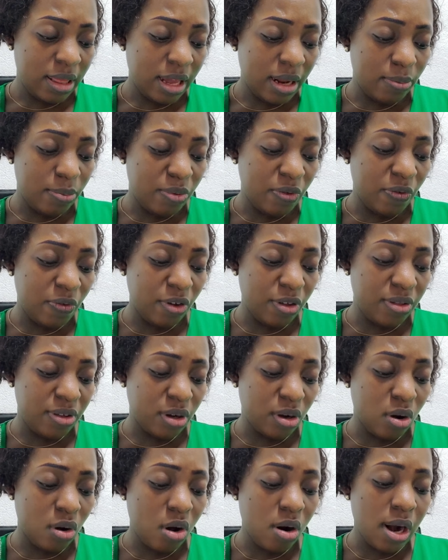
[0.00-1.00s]
that before
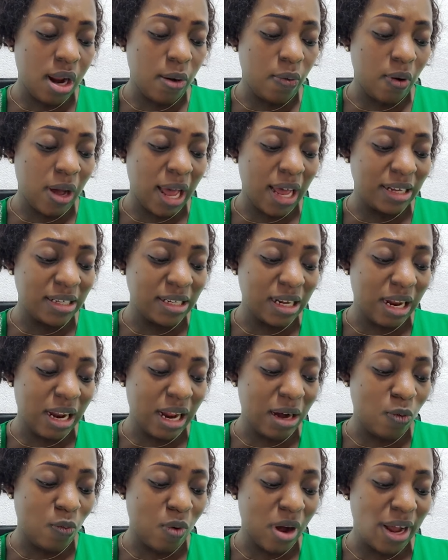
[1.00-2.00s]
the call I will answer,
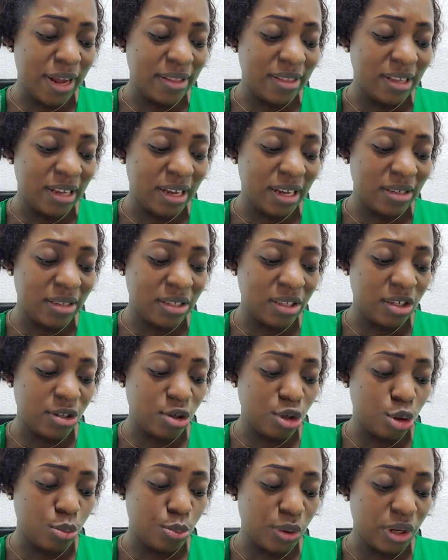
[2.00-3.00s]
and while they are
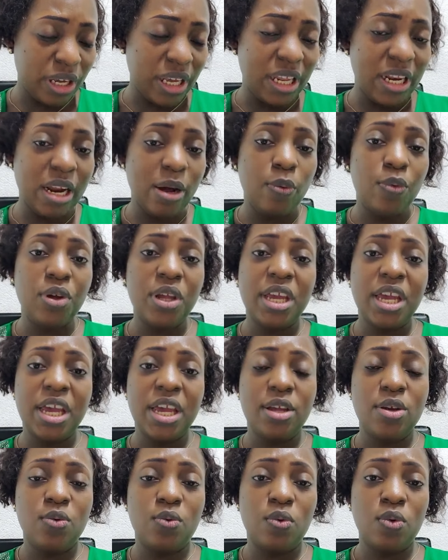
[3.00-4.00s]
still speaking, I will hear
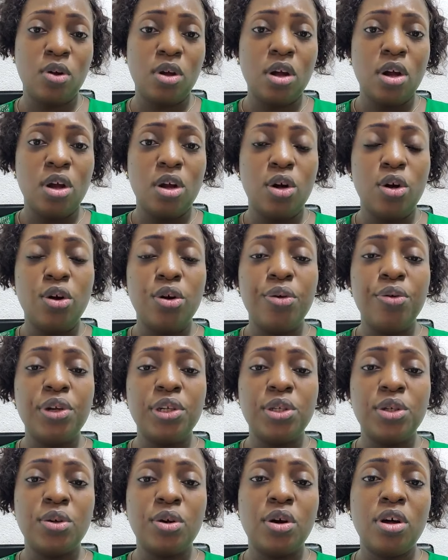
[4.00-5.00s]
you.
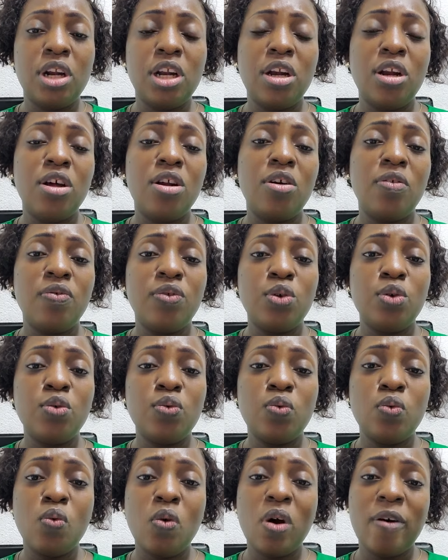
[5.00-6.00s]
Glory to God. A lot of you
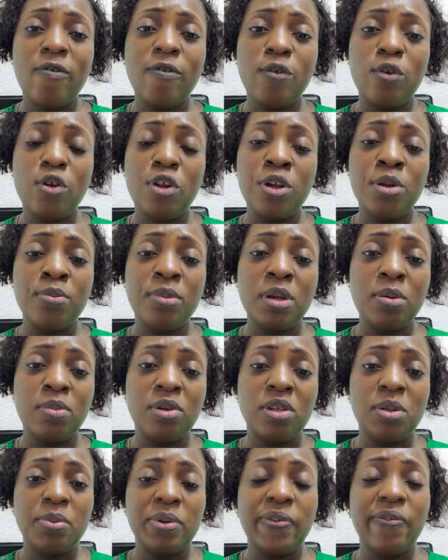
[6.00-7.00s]
who are following me
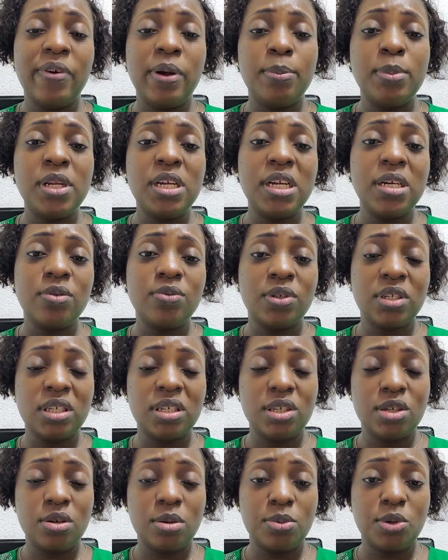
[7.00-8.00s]
must be familiar with the
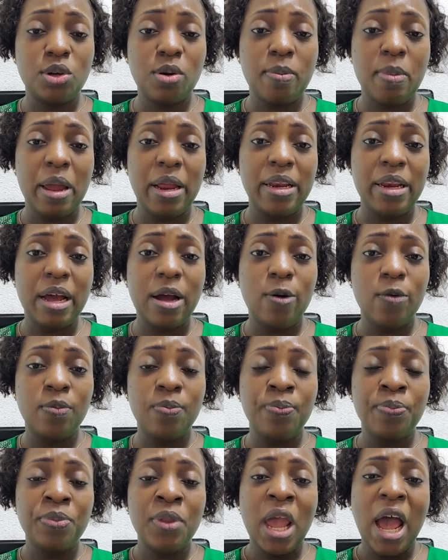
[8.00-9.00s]
scripture by now.
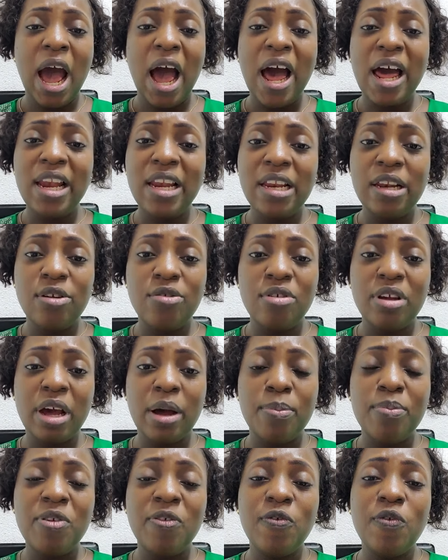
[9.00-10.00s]

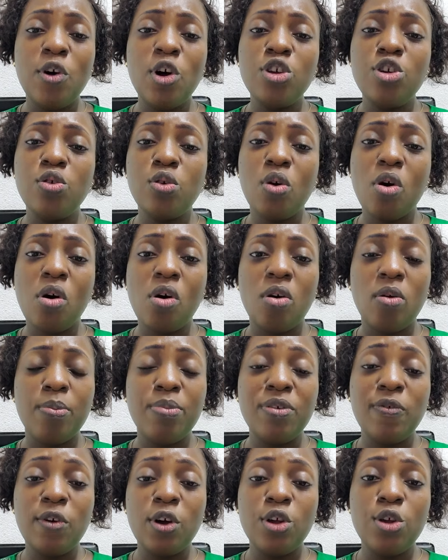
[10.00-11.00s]
Hallelujah. Before you
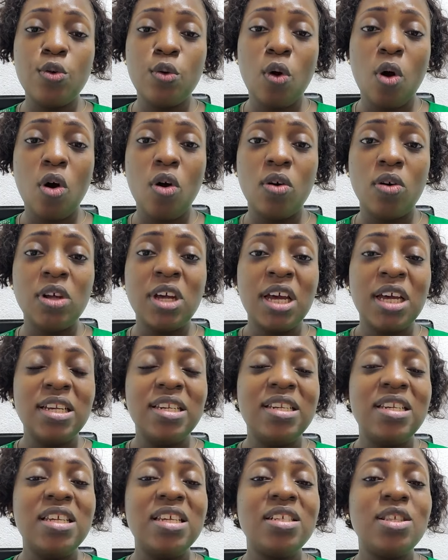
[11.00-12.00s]
call,
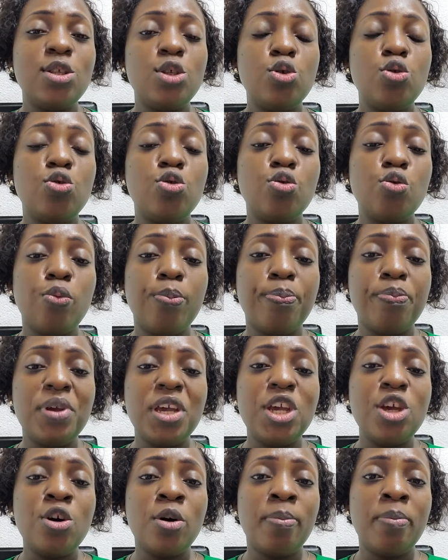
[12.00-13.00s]
this should
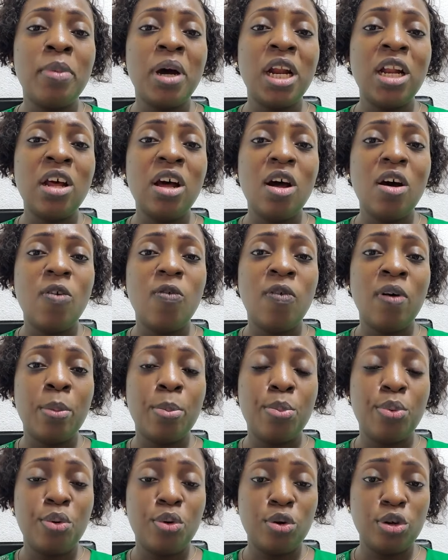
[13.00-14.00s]
be your manner of
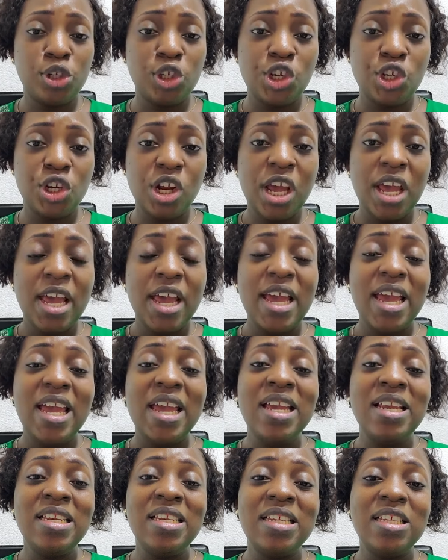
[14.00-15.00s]
approach
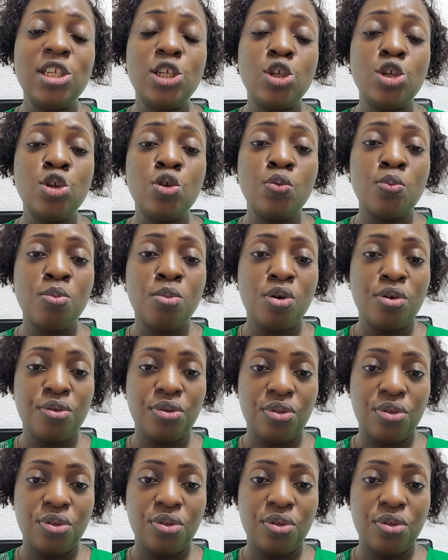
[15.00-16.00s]
in this new
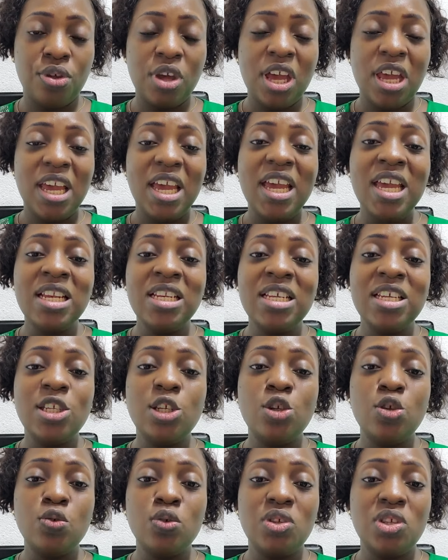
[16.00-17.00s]
month, in
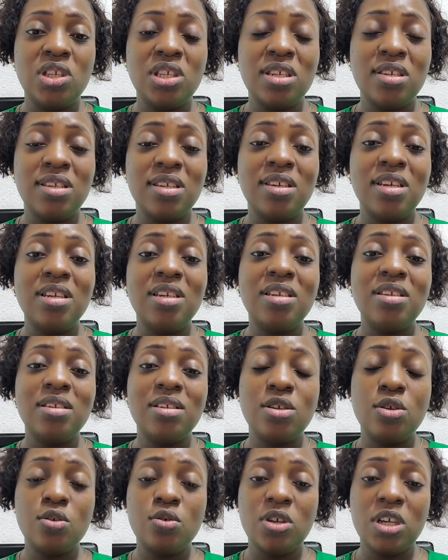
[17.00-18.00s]
this new season, in
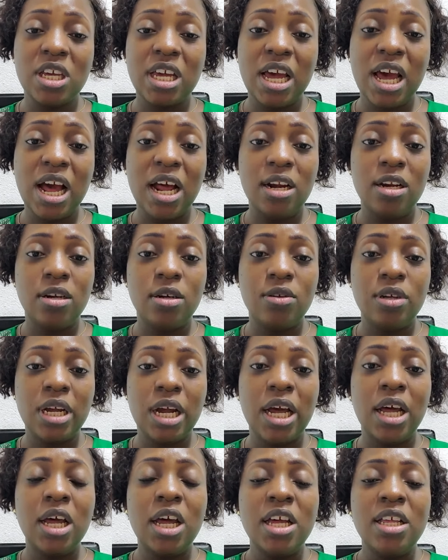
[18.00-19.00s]
this new year.
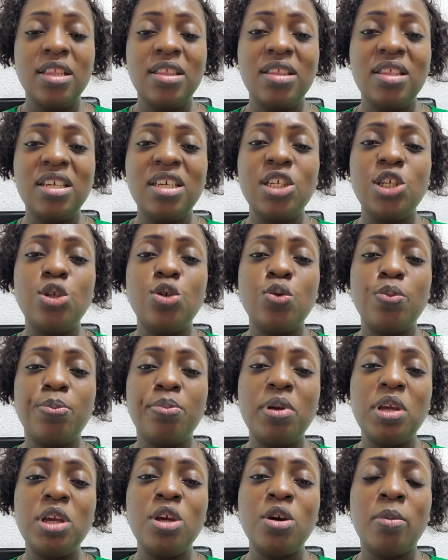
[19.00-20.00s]
Hallelujah. This should
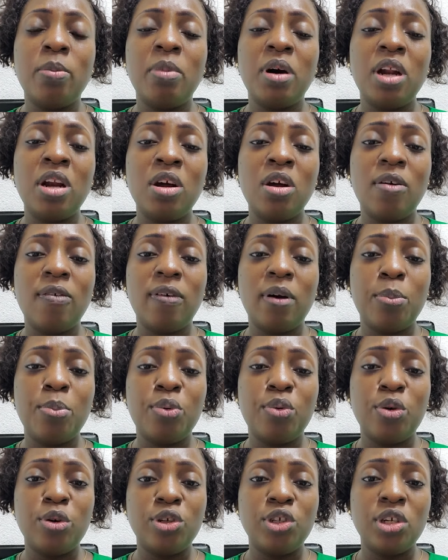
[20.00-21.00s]
be your manner of
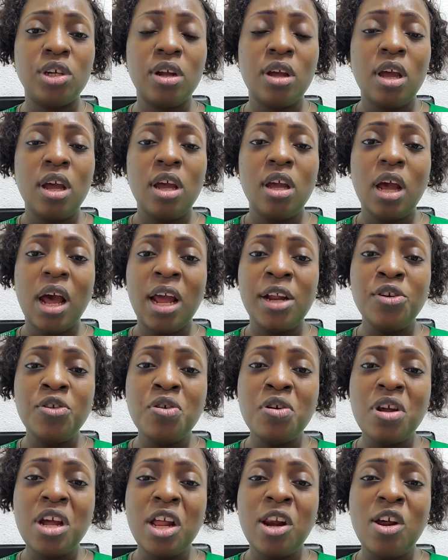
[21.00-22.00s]
approach. I
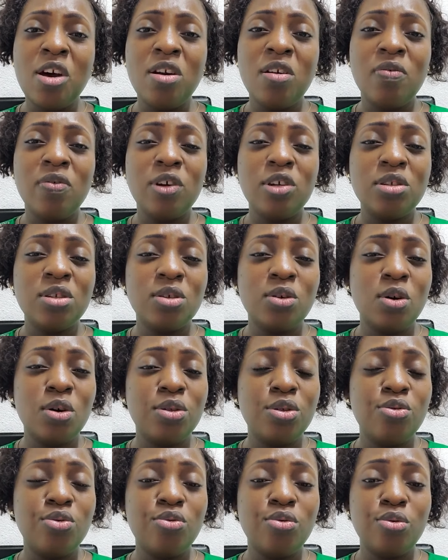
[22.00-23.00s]
know a lot of us go
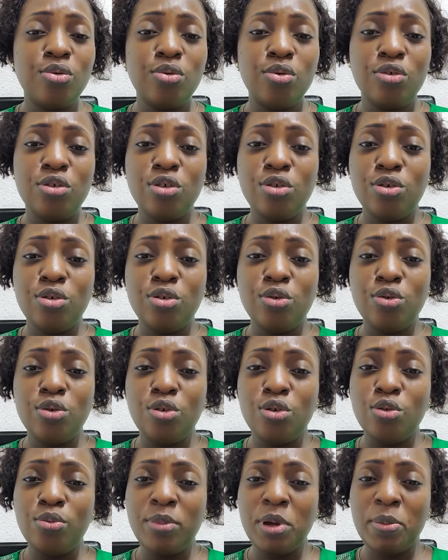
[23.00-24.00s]
through,
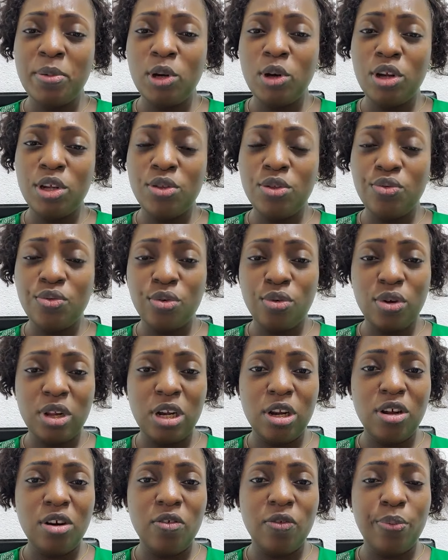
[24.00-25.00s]
you may be going through a
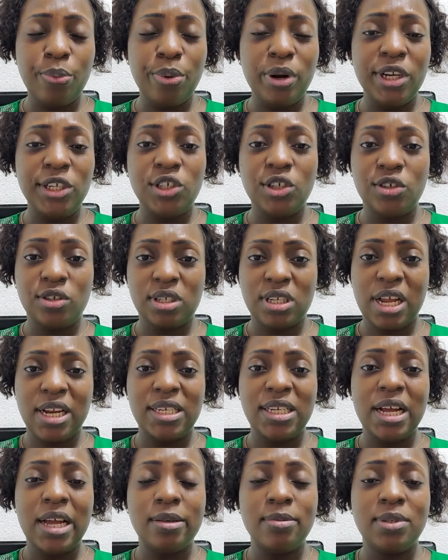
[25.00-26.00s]
lot of pressures
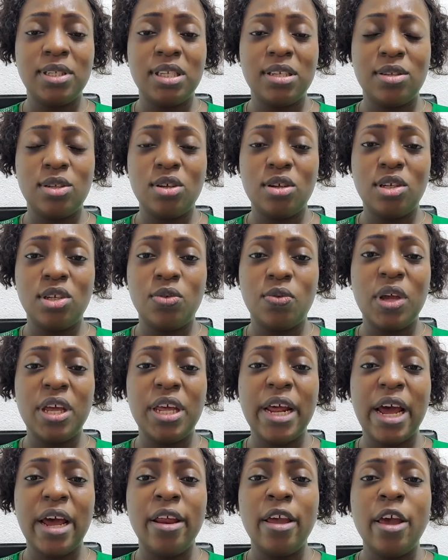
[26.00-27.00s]
at times in such a
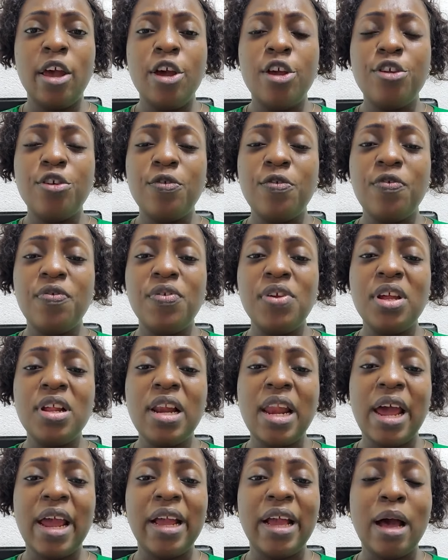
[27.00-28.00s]
way that you
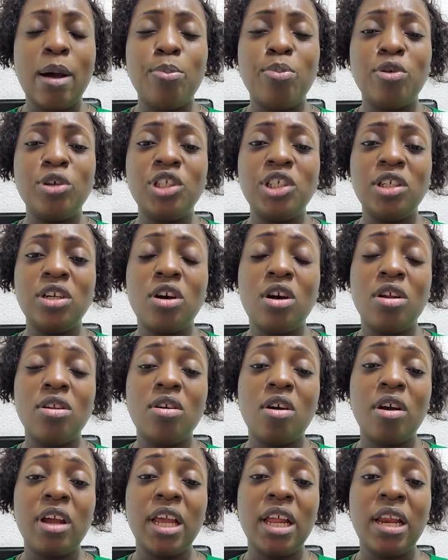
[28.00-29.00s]
feel like approaching
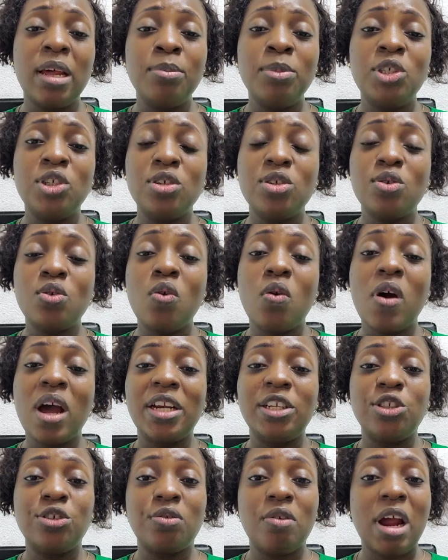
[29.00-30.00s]
God, okay, let me just go
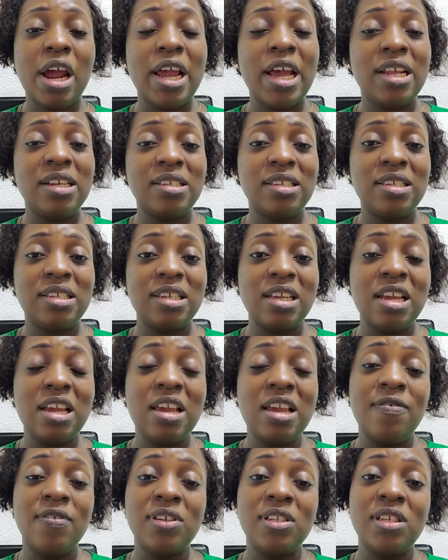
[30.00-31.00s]
and try and
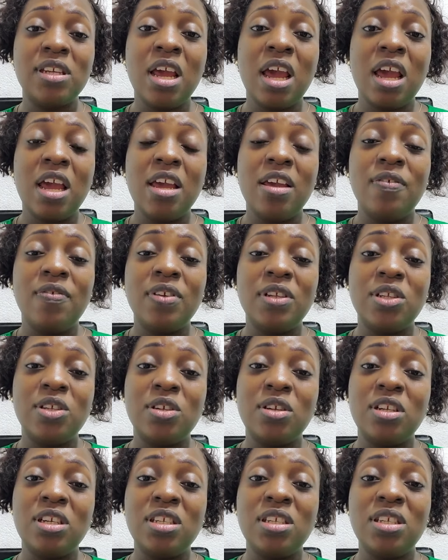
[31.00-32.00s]
see if
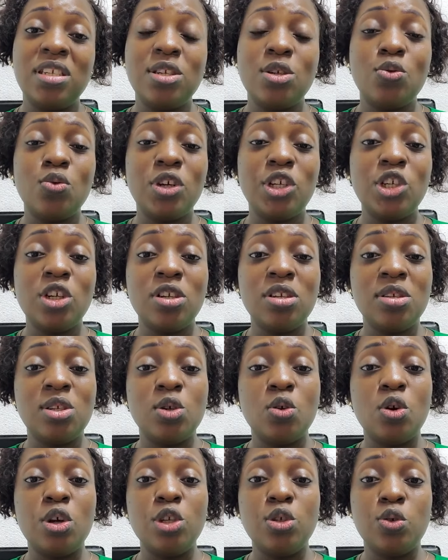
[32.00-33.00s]
it's this situation
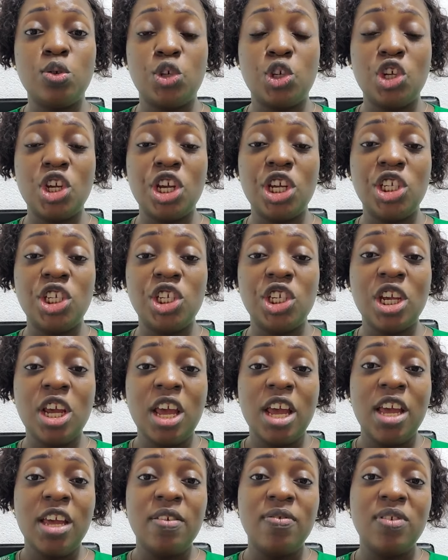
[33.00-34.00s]
is going to change,
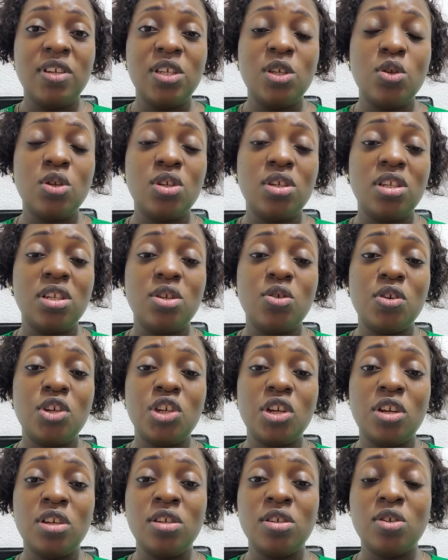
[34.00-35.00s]
if this
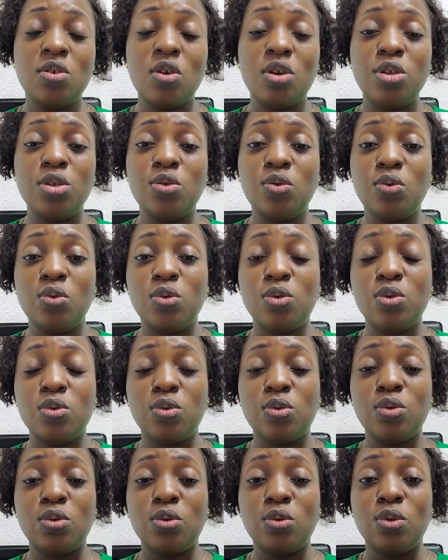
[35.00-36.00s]
situation is going
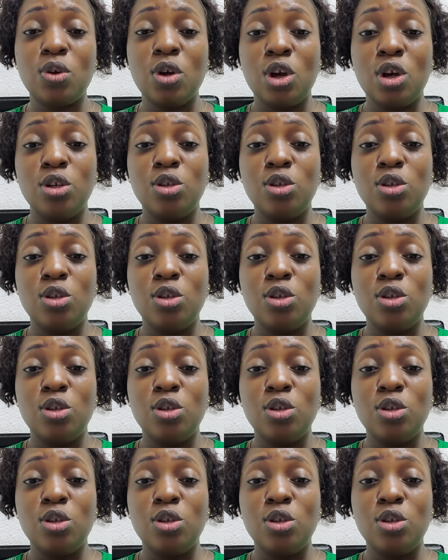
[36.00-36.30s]
to